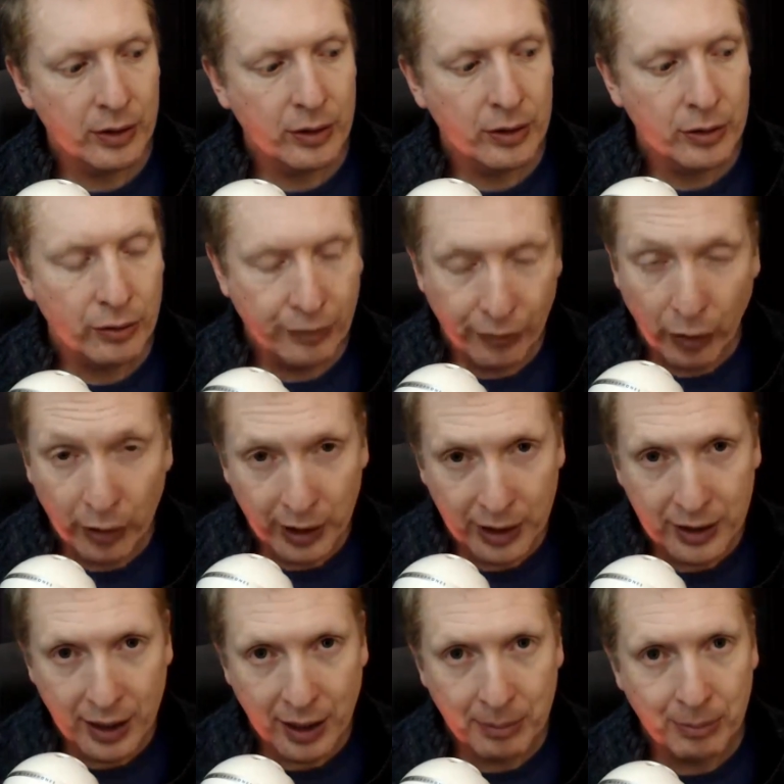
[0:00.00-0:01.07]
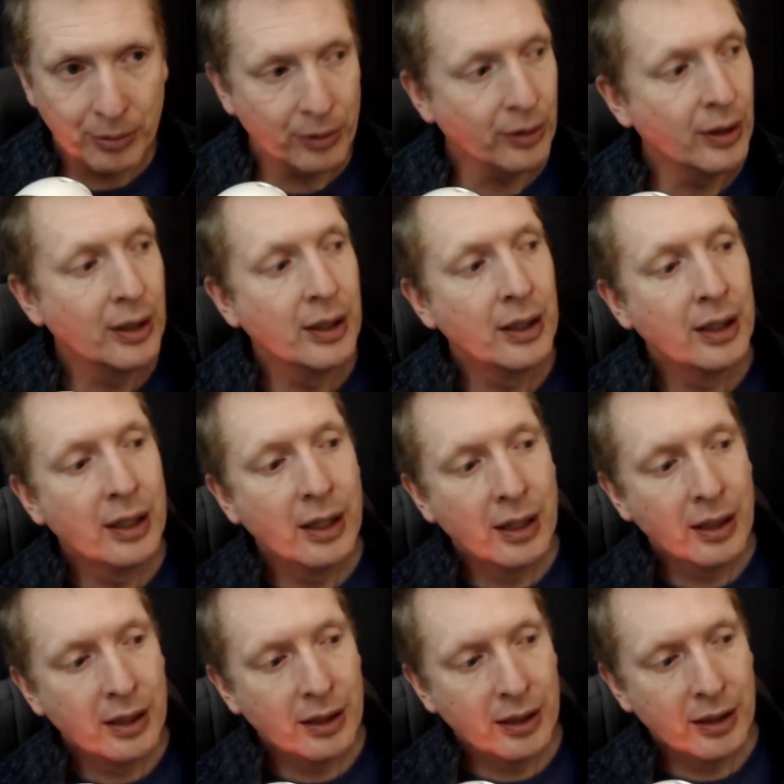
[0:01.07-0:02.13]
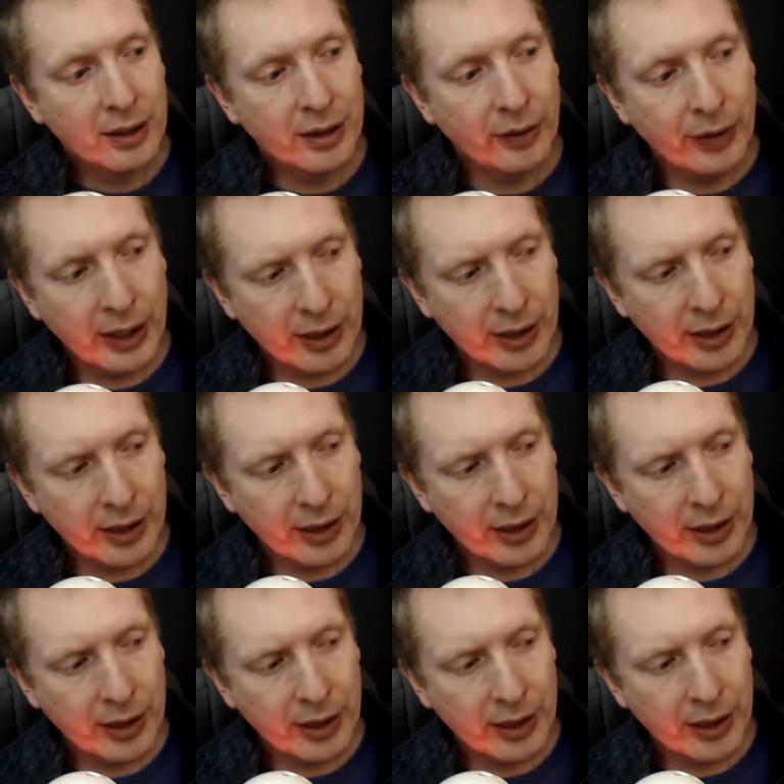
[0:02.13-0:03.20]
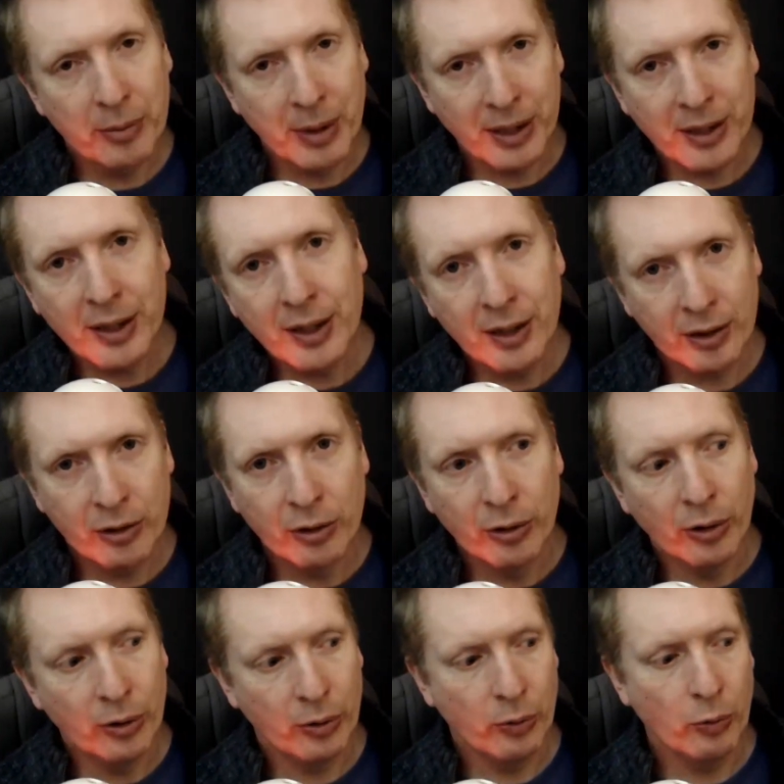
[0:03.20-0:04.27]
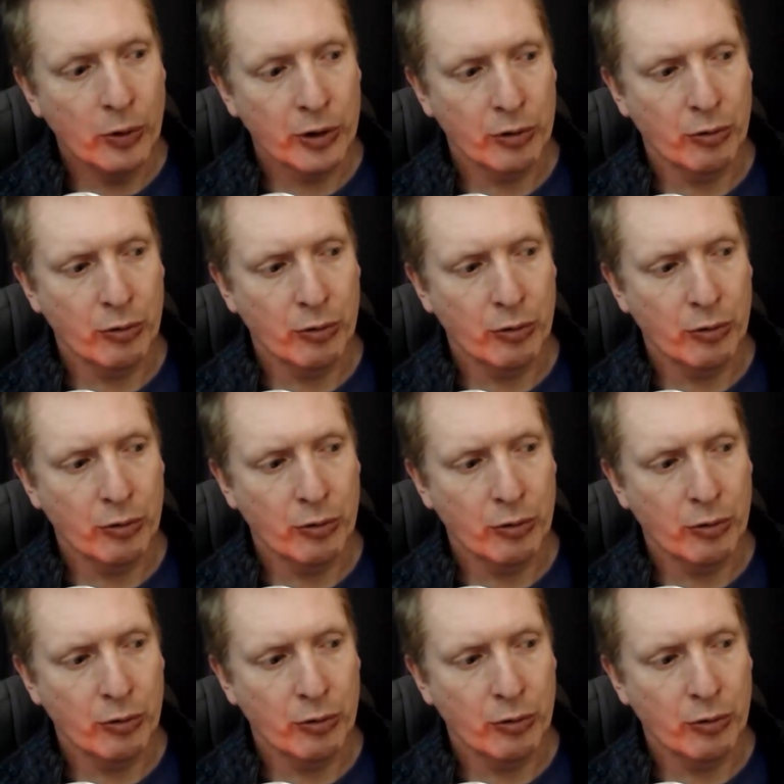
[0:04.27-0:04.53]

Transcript: So, for example, the version of me from a year ago was